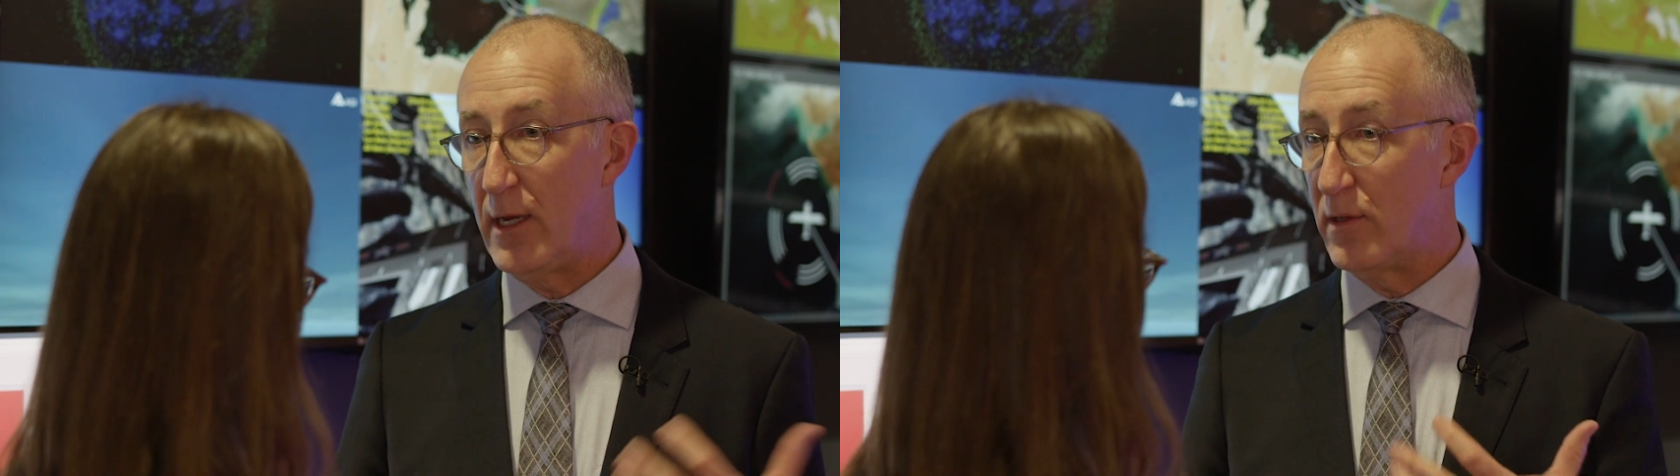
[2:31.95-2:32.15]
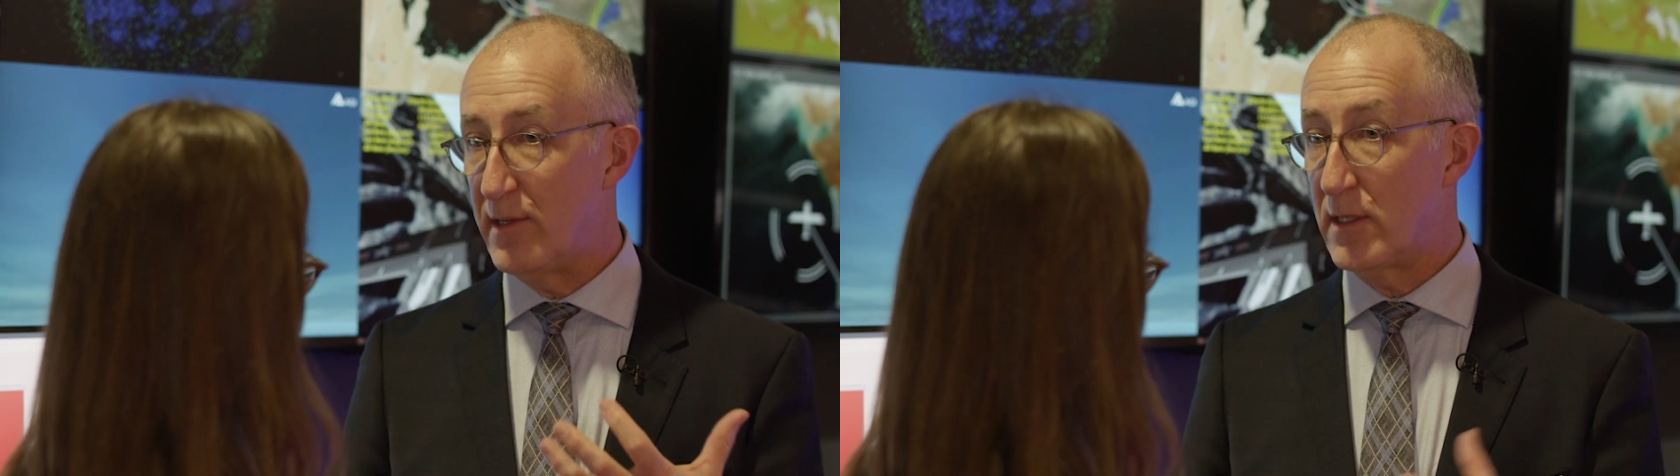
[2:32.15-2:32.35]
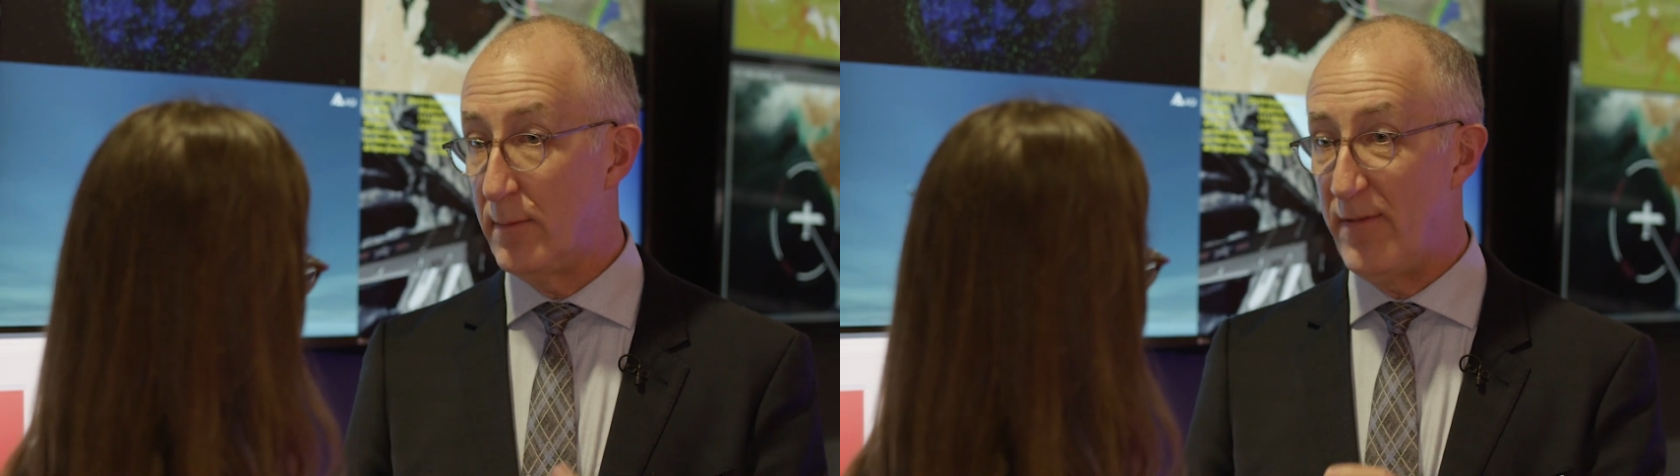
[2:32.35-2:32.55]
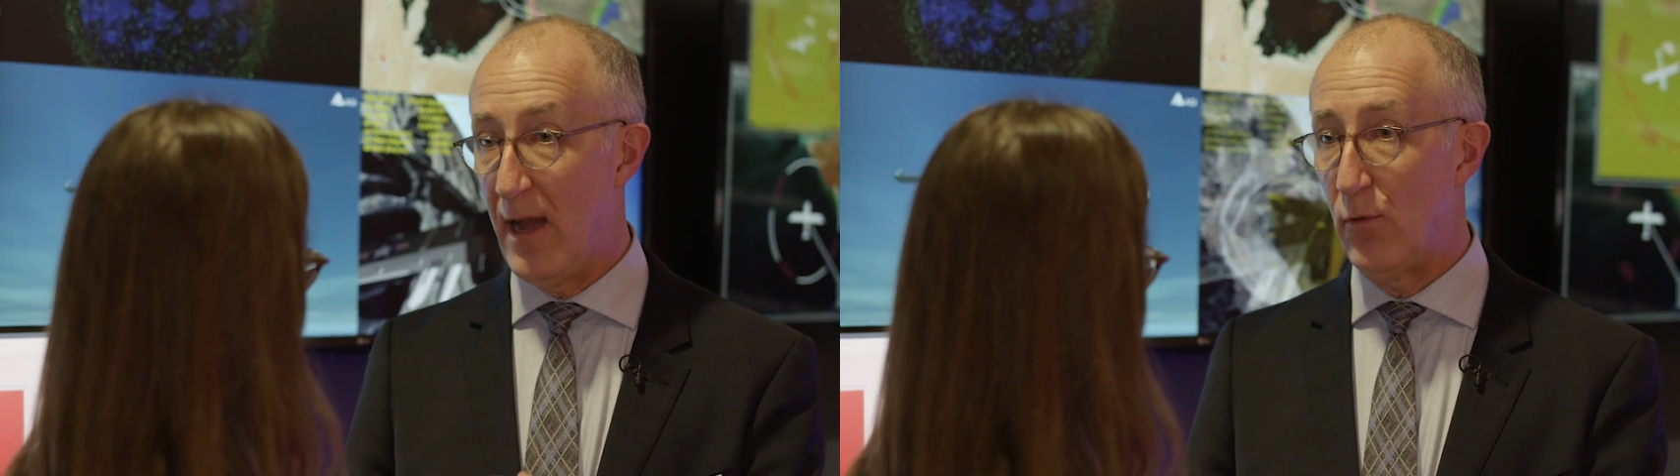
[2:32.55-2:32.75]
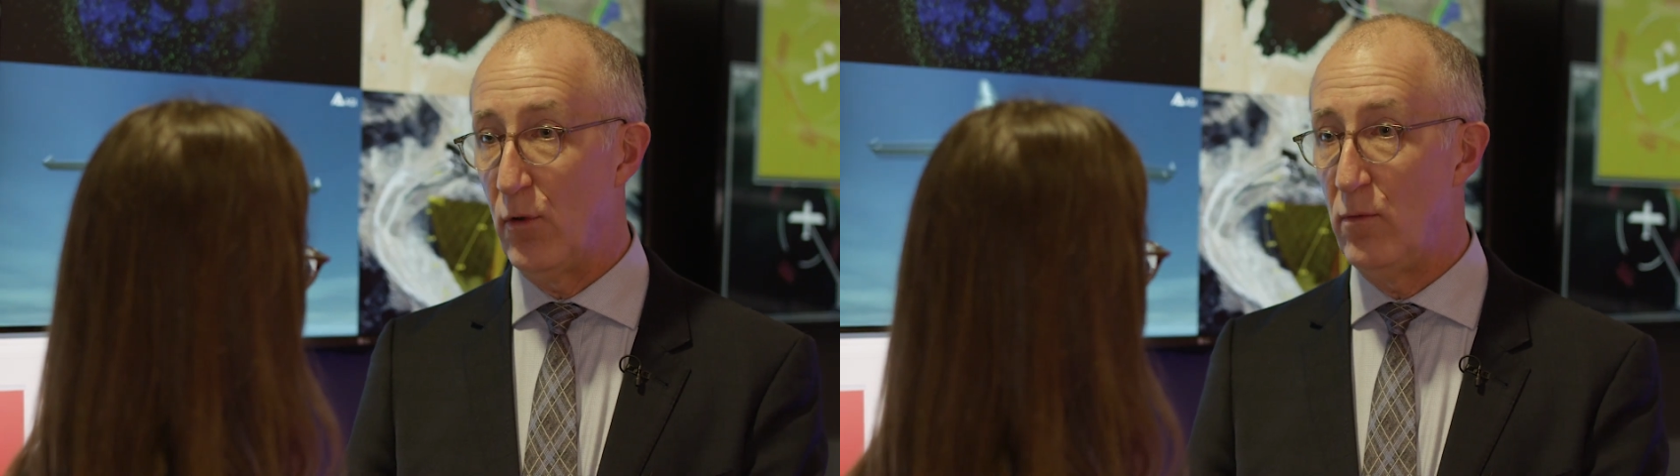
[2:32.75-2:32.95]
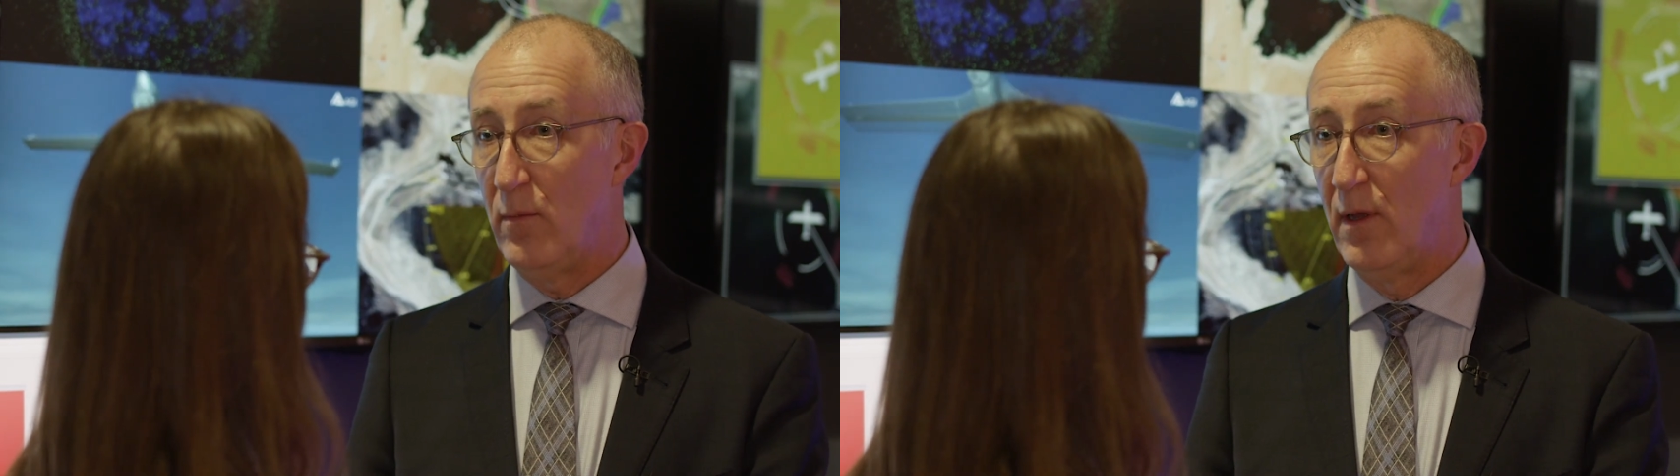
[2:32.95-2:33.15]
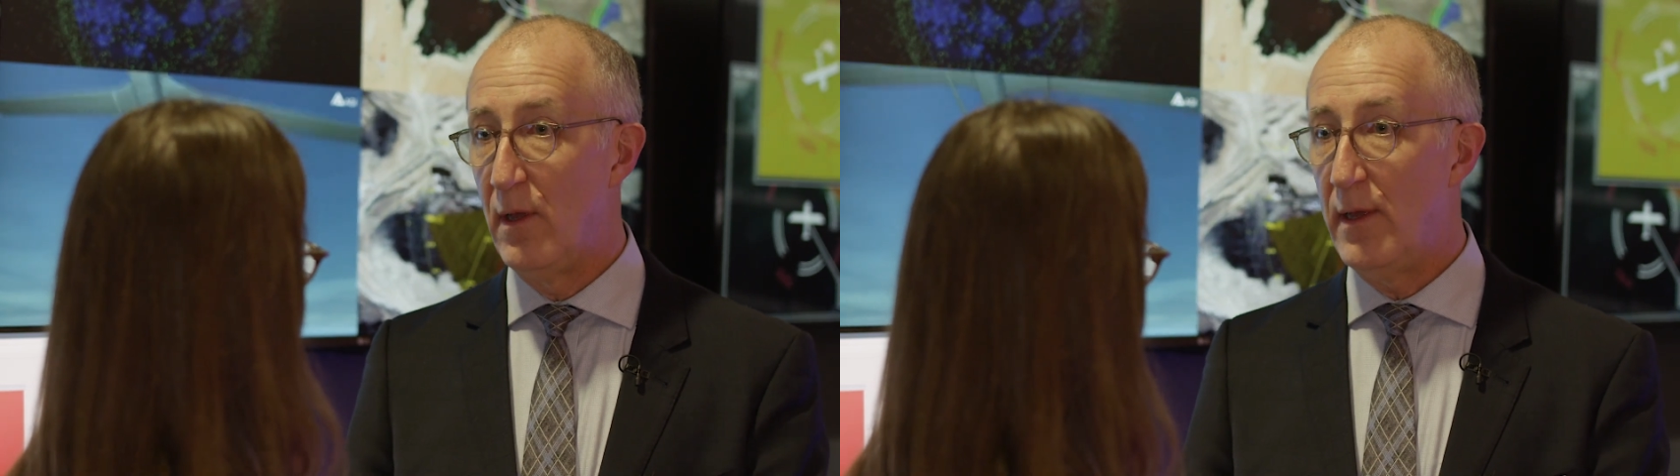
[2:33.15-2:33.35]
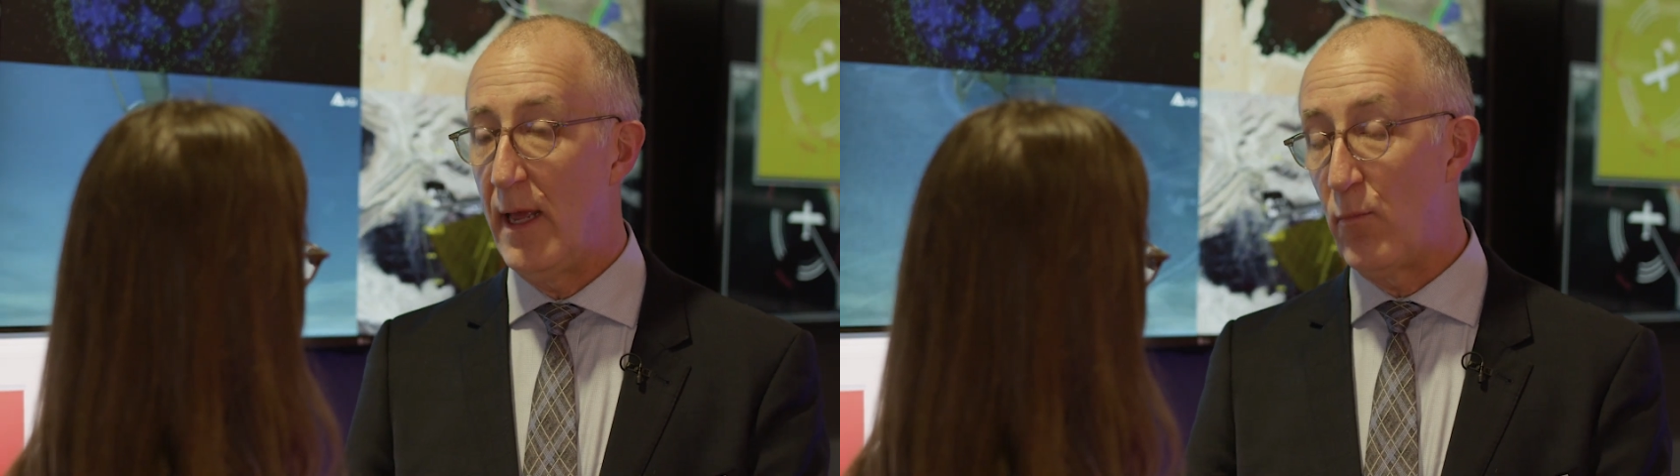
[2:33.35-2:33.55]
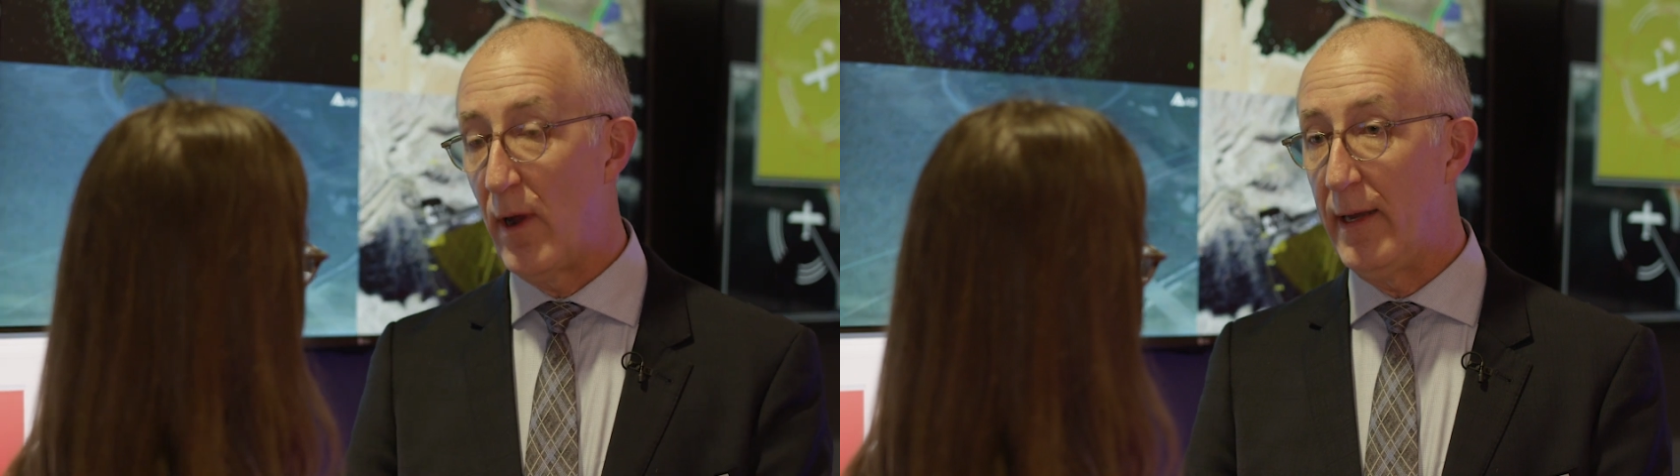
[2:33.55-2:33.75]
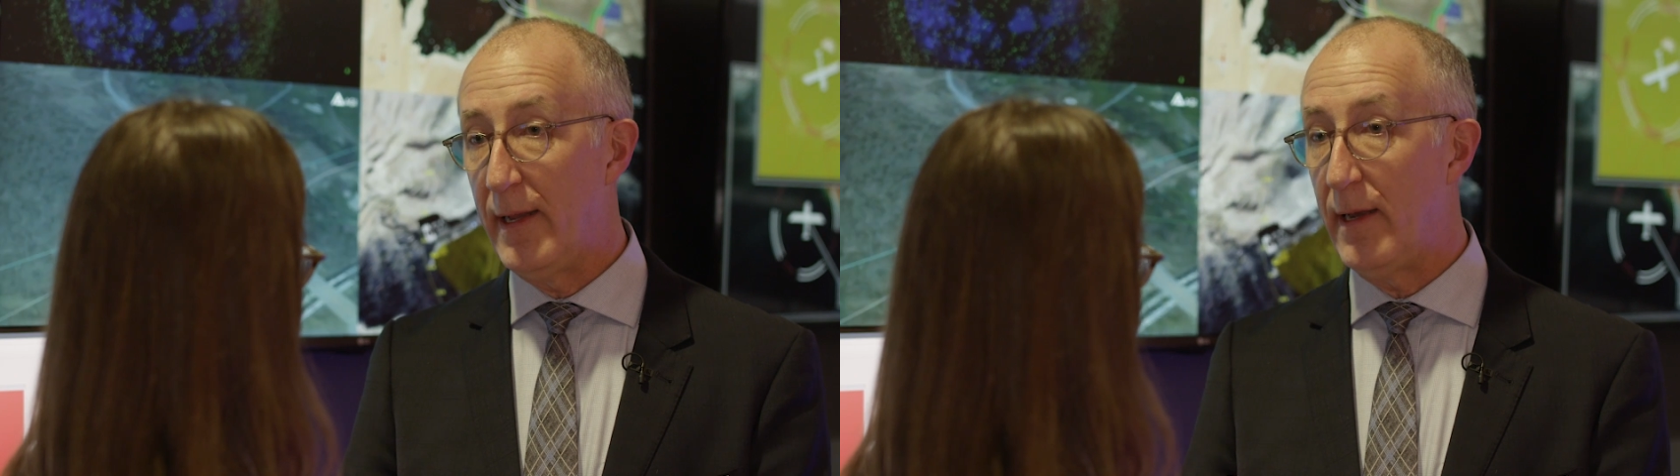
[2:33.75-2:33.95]
ecosystem of that room and
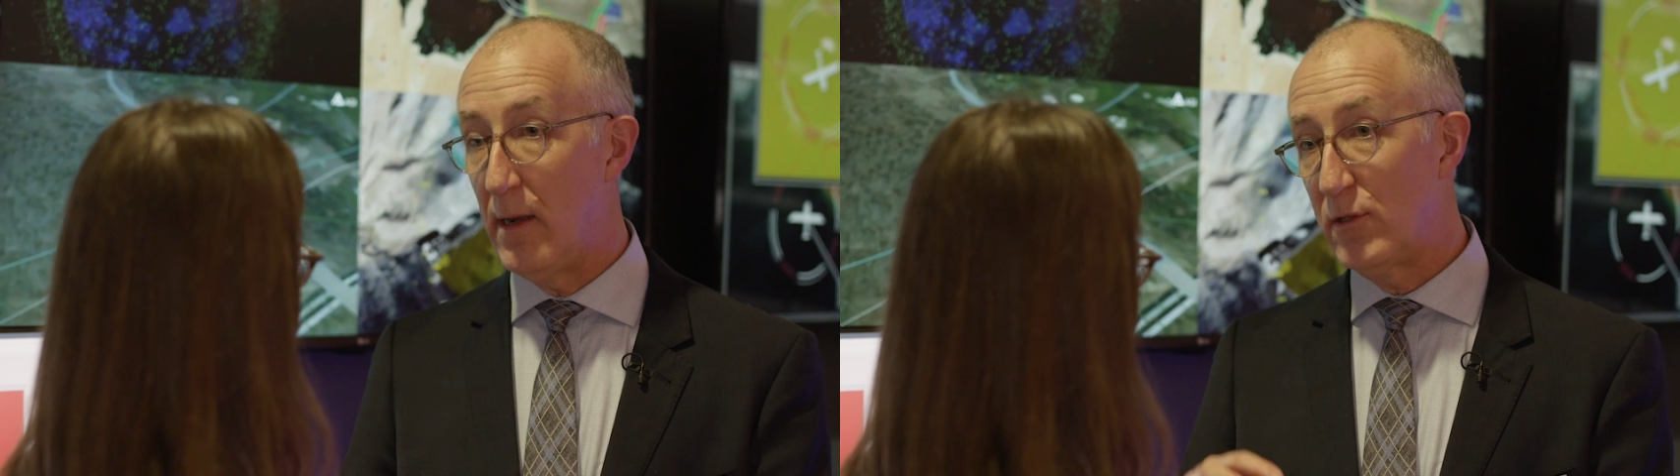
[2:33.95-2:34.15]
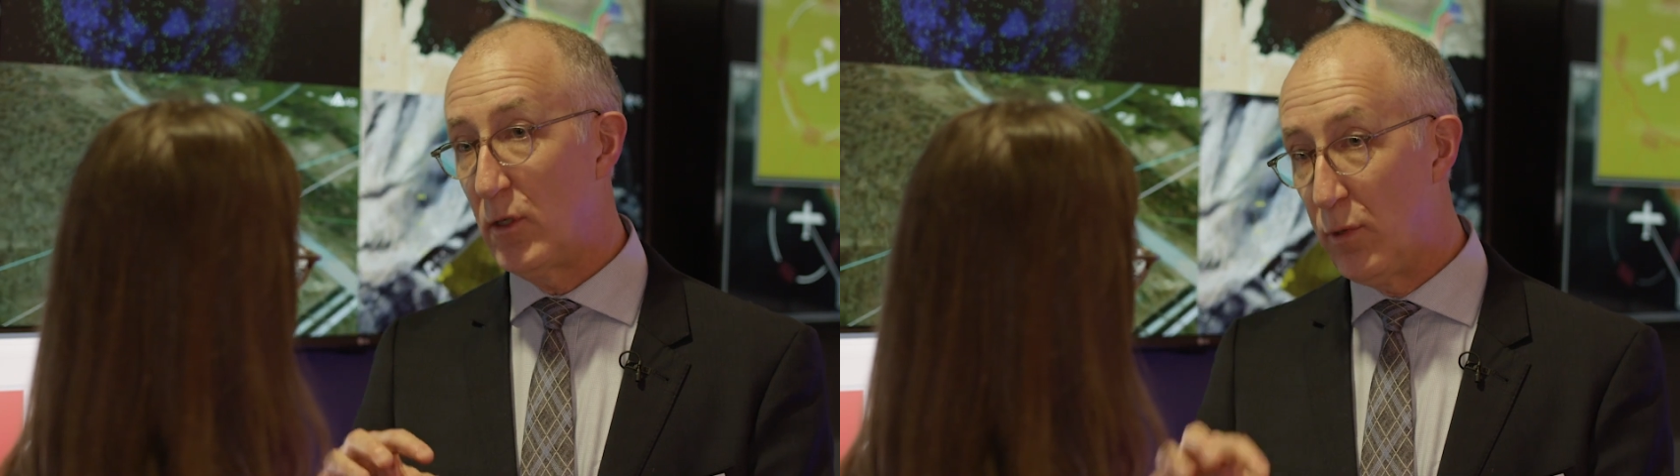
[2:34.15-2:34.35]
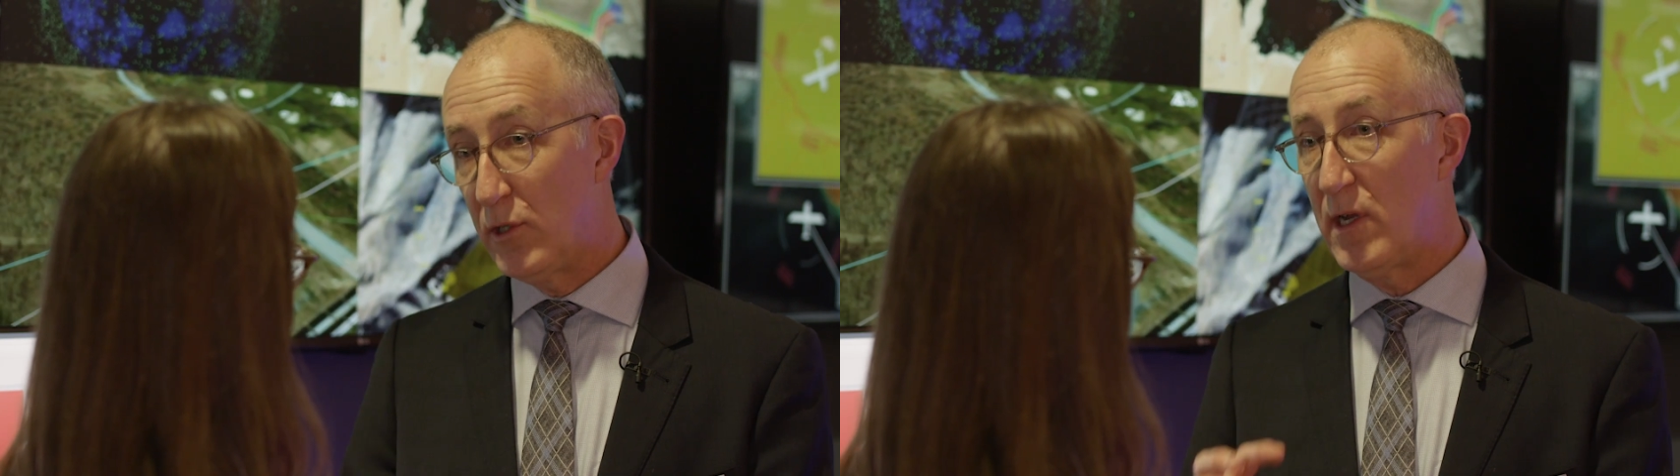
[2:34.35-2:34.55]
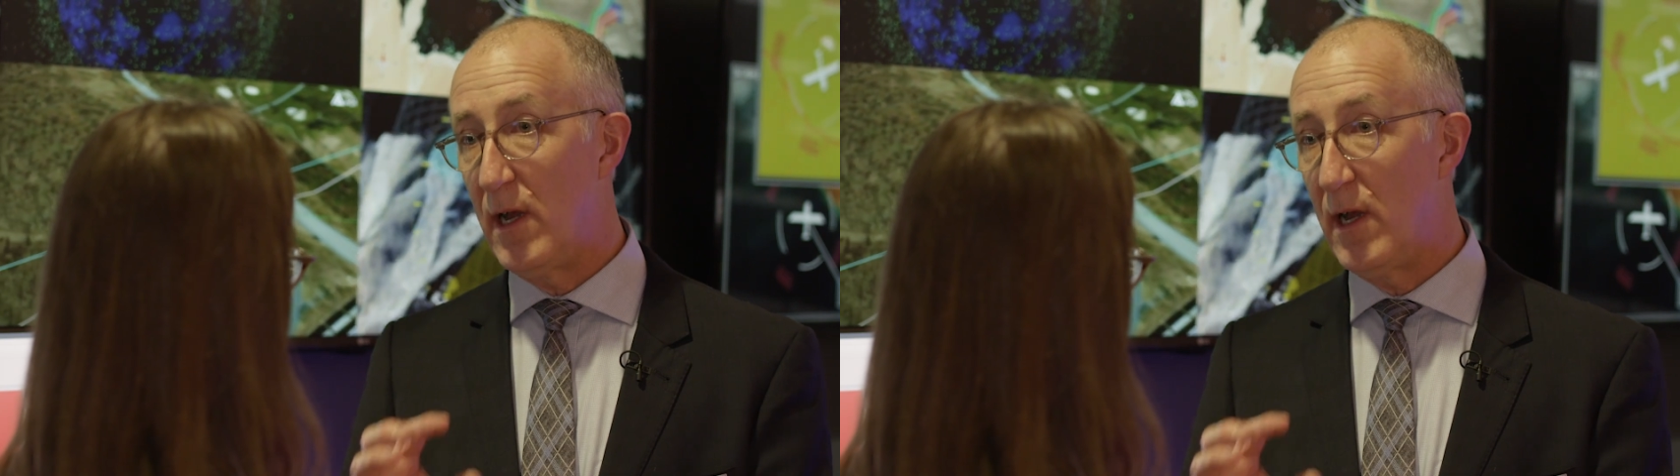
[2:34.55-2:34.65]
bring it in and also push